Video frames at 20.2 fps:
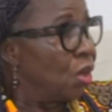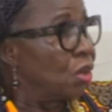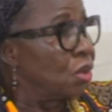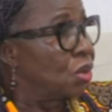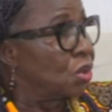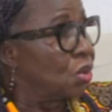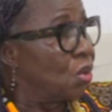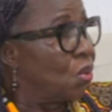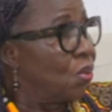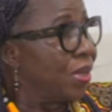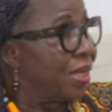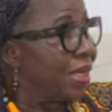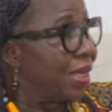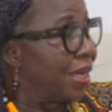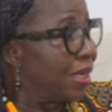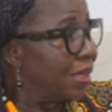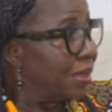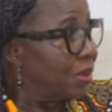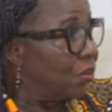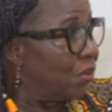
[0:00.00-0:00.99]
So we
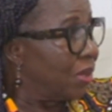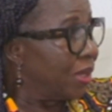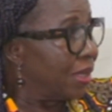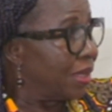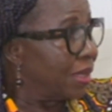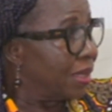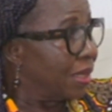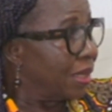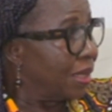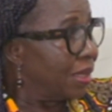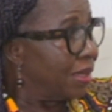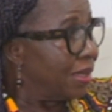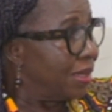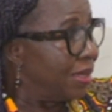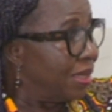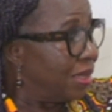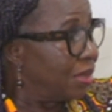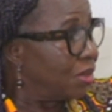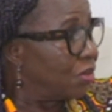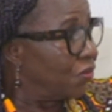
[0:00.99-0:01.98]

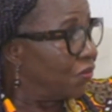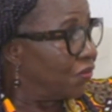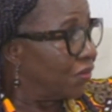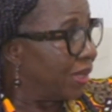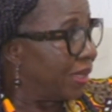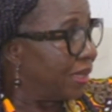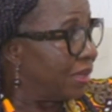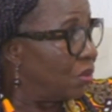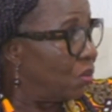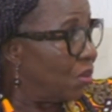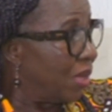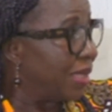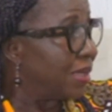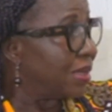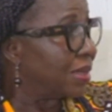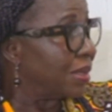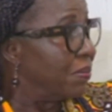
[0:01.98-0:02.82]
need to find ways